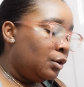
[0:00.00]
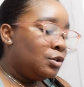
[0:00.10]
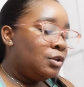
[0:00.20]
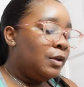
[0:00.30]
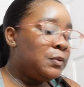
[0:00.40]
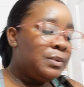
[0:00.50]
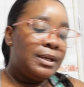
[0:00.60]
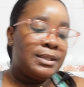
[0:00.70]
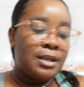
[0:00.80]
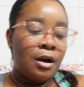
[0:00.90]
So this one
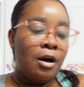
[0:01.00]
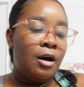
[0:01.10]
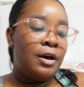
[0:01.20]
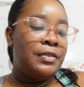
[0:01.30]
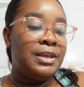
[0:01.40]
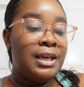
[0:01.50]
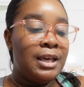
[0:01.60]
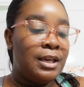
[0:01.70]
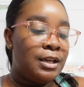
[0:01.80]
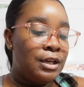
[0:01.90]
is called the
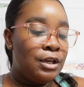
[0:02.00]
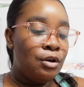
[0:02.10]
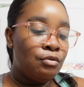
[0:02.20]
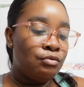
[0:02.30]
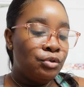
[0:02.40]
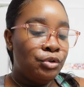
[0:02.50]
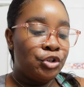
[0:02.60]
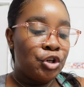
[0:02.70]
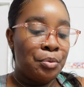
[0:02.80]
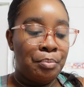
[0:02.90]
Iggy Rouge